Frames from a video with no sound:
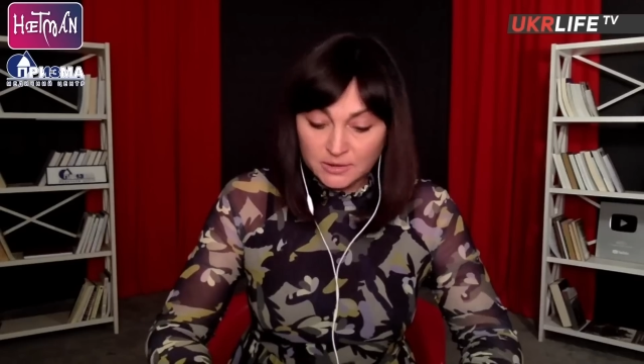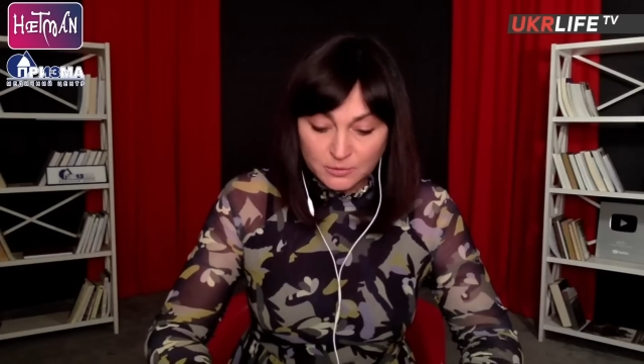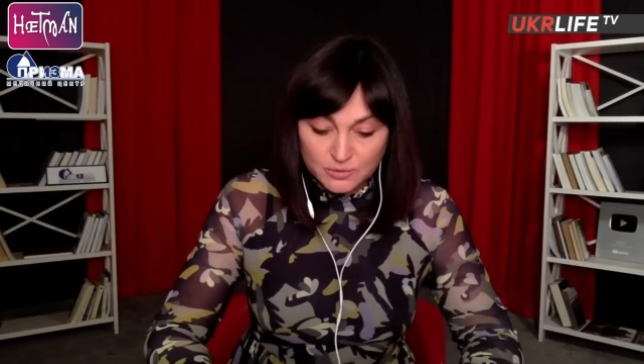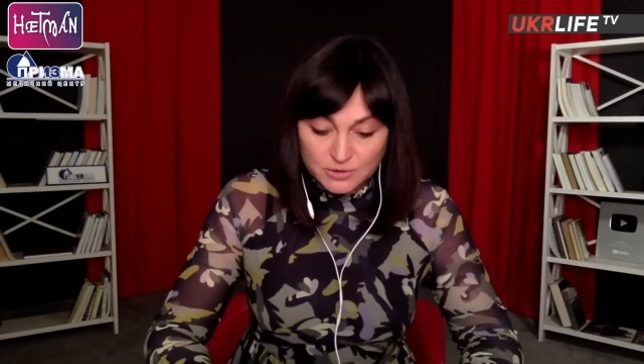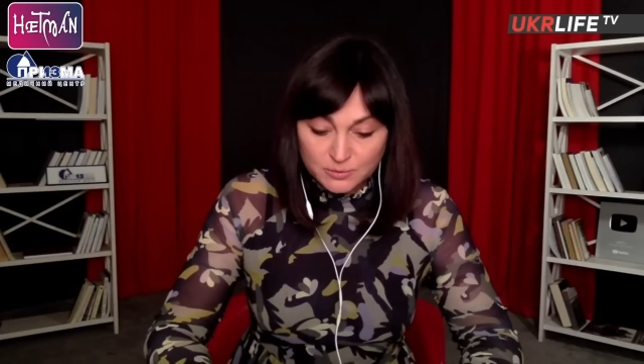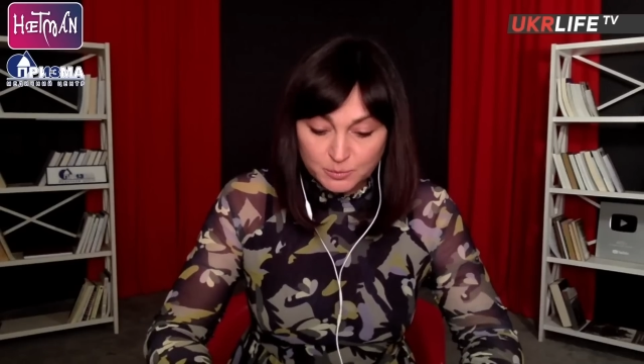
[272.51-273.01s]

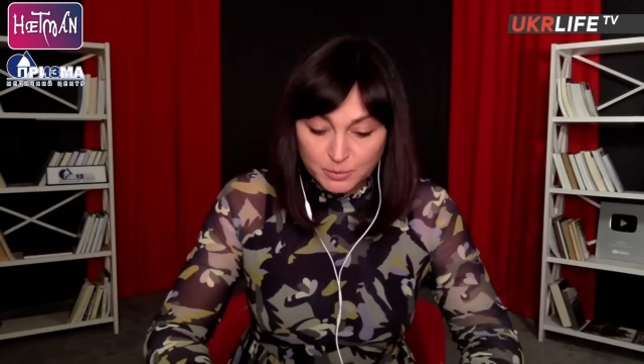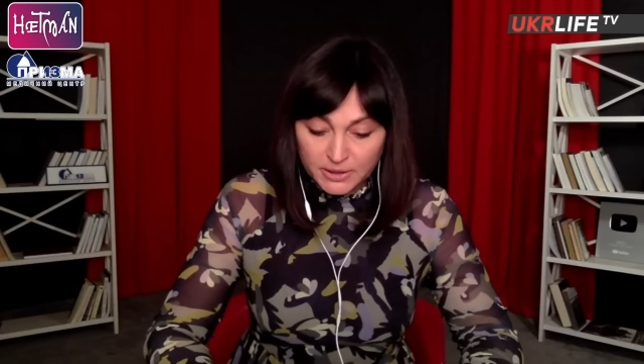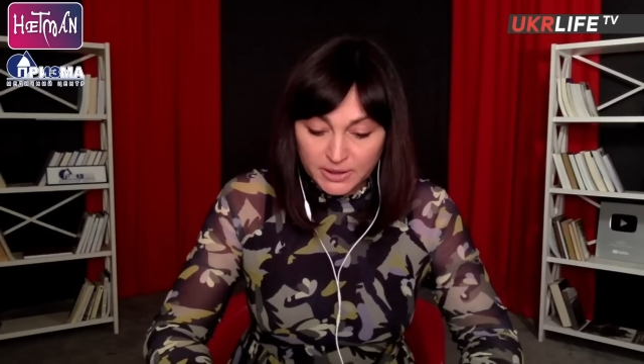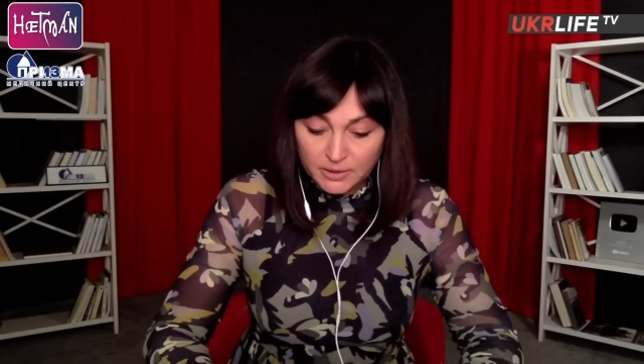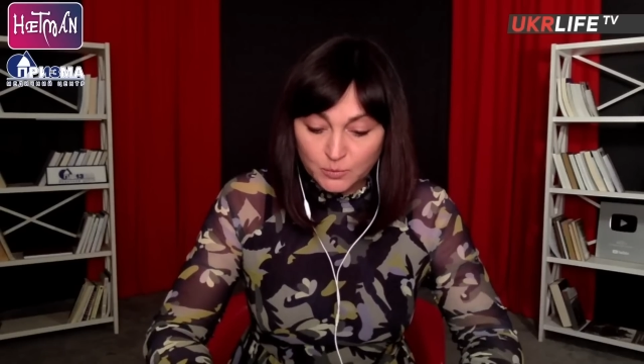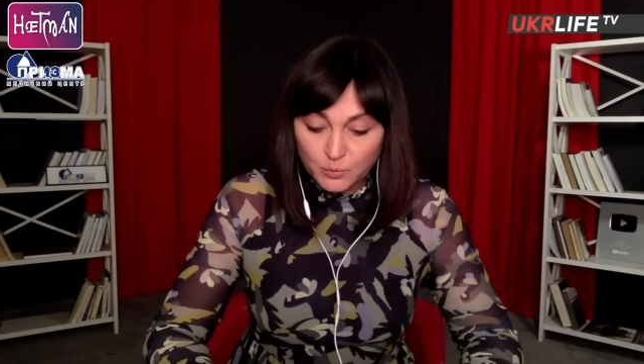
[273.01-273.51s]
who
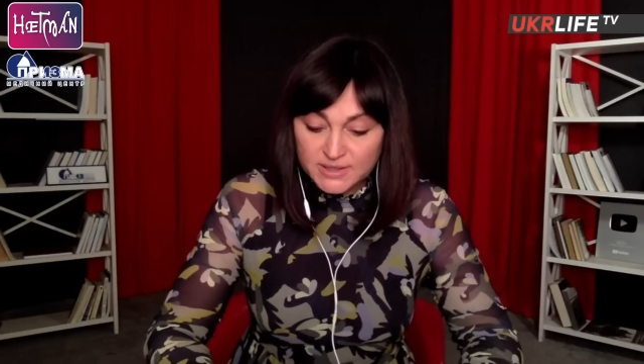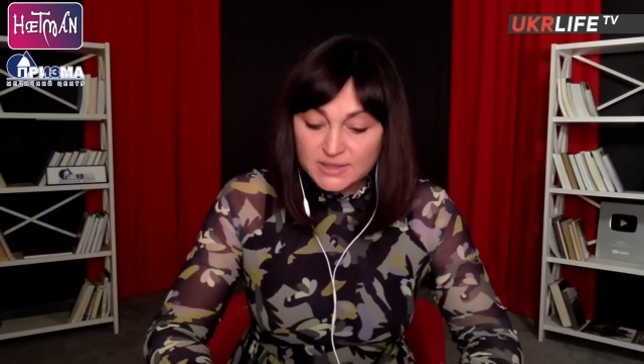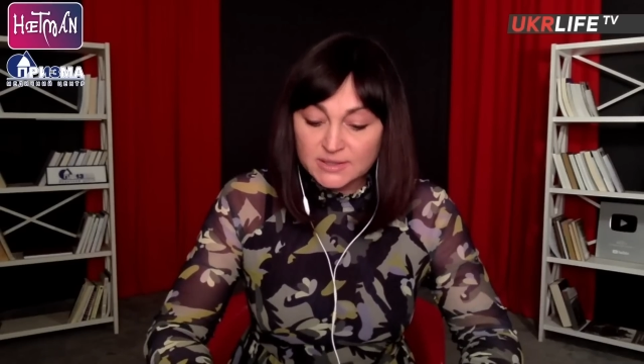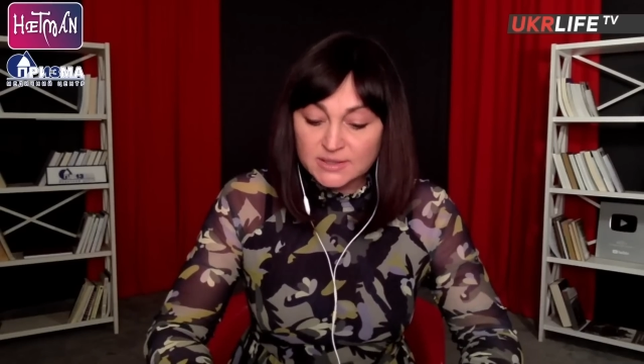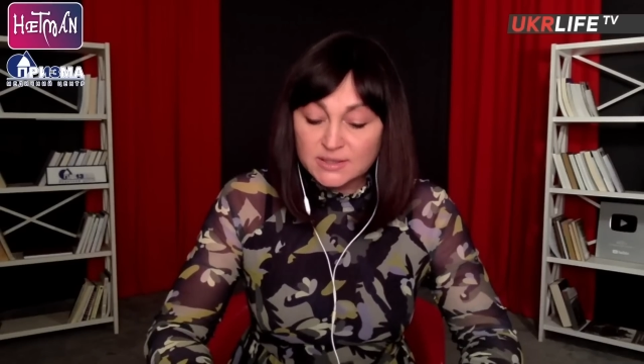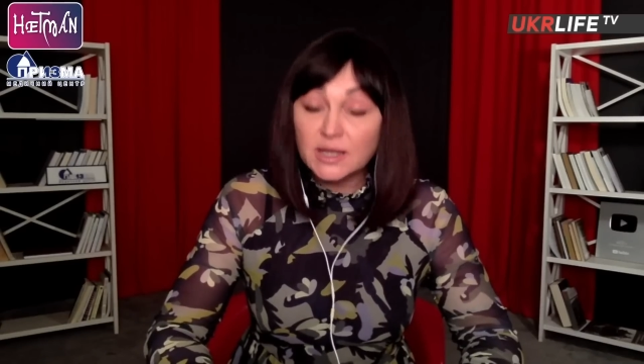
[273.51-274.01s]
supply
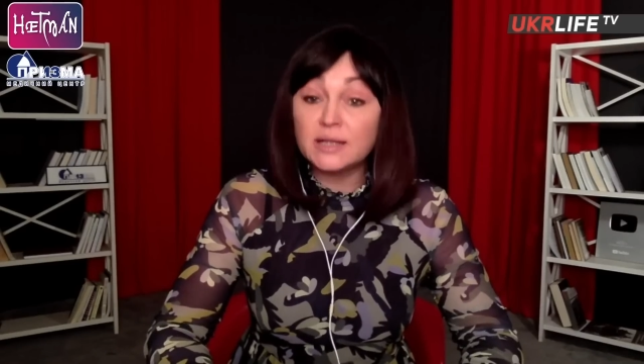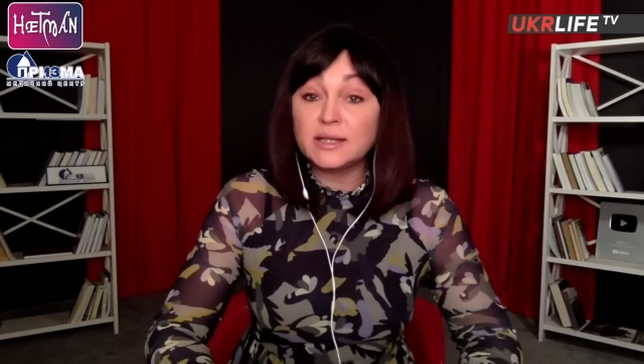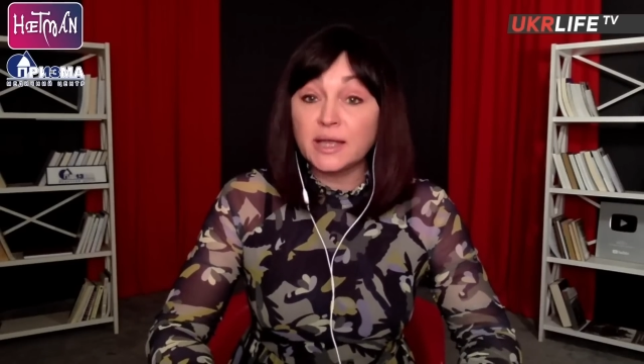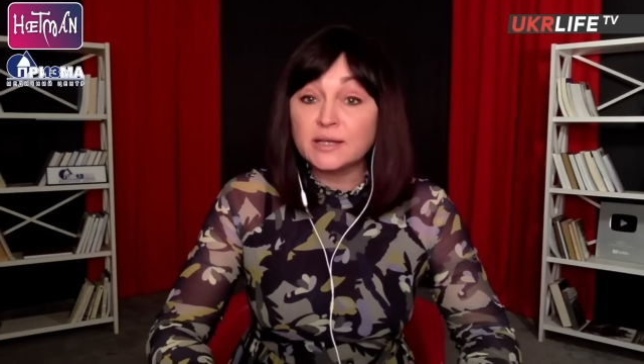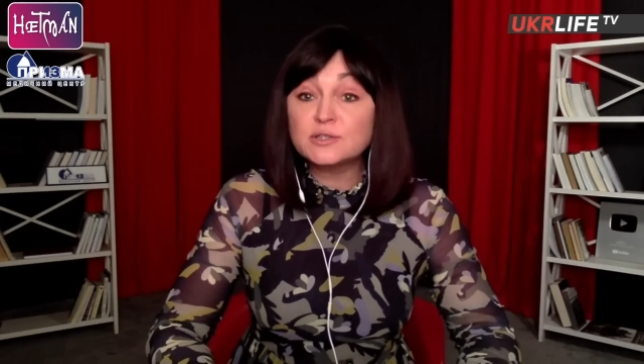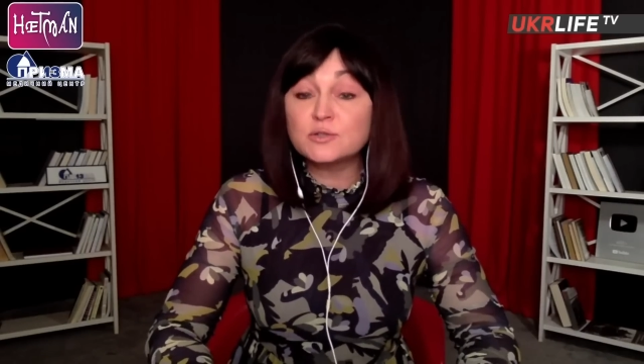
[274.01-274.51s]
Western-style
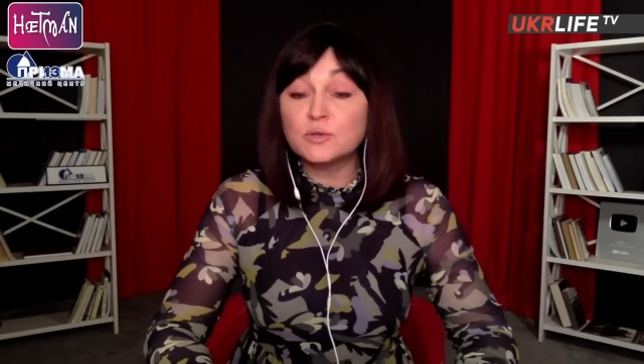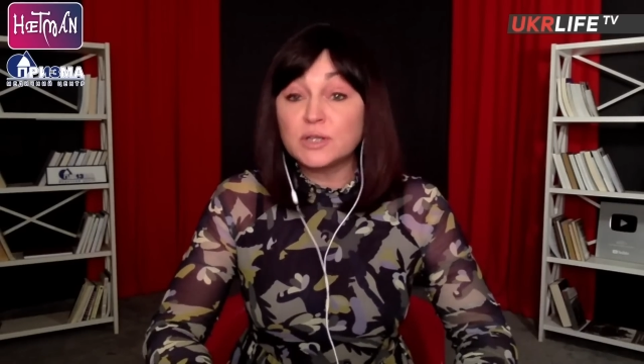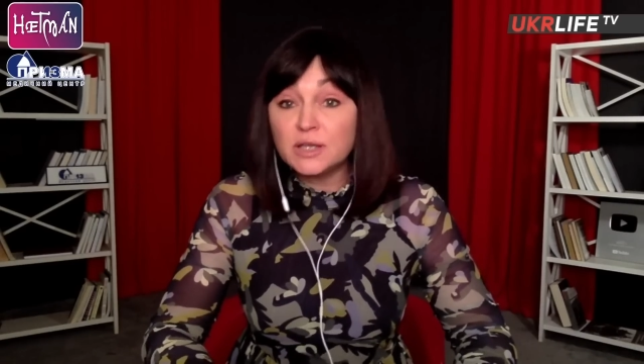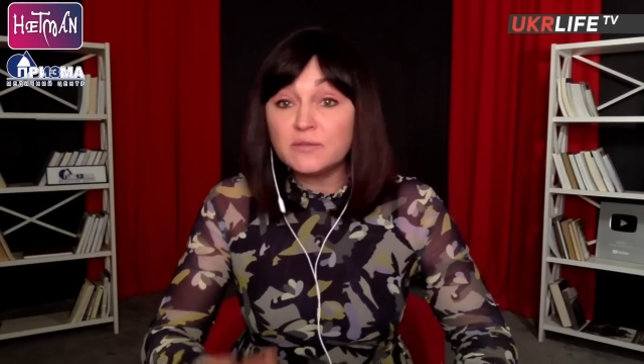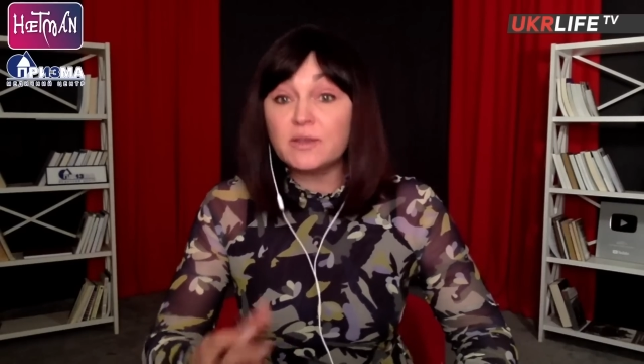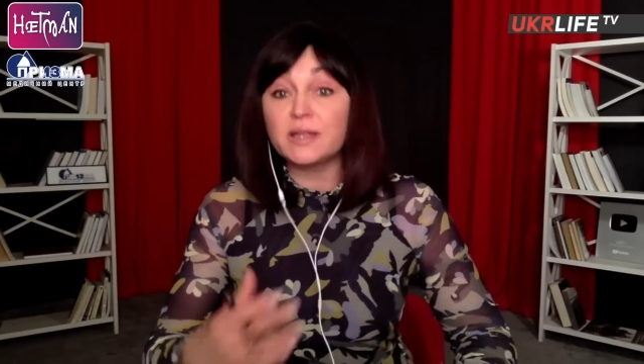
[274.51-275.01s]
tanks to Kyiv.